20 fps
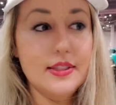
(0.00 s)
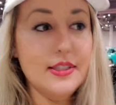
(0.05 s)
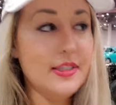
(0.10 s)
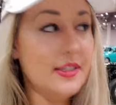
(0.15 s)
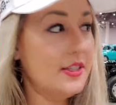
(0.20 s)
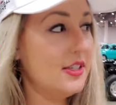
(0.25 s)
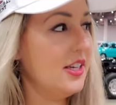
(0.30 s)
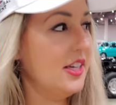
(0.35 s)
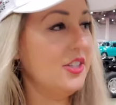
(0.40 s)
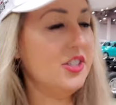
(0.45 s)

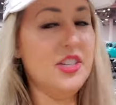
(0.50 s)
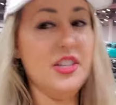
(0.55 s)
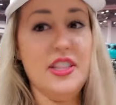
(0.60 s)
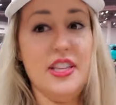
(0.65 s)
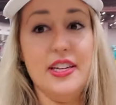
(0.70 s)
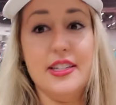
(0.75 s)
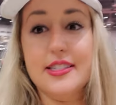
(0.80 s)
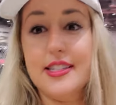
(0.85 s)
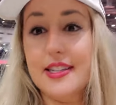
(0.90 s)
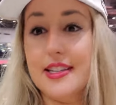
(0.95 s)
Just touching
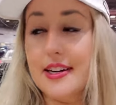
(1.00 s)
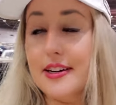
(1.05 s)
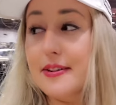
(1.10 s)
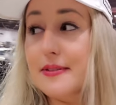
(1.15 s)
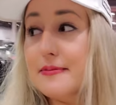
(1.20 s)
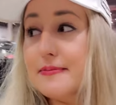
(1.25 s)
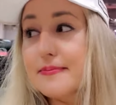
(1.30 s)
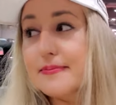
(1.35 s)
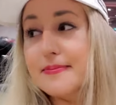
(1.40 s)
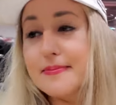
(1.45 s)
things in there.
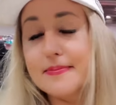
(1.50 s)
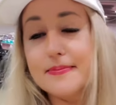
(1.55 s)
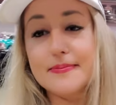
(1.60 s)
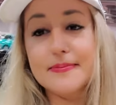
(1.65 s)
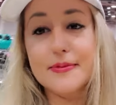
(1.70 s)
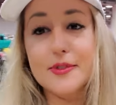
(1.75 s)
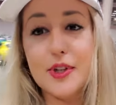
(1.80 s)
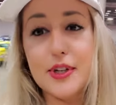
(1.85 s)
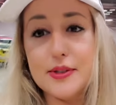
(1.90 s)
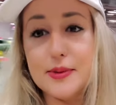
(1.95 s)

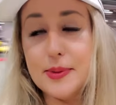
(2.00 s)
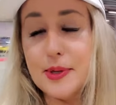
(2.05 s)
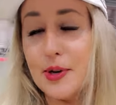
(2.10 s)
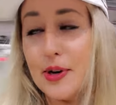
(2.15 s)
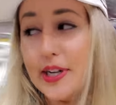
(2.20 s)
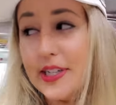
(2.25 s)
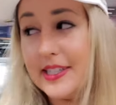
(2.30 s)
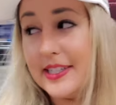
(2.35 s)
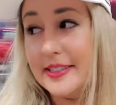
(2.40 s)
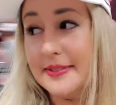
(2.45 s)
Drives me
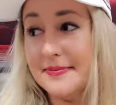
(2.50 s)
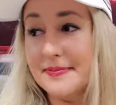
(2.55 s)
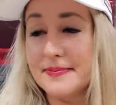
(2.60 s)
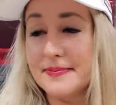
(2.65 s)
crazy.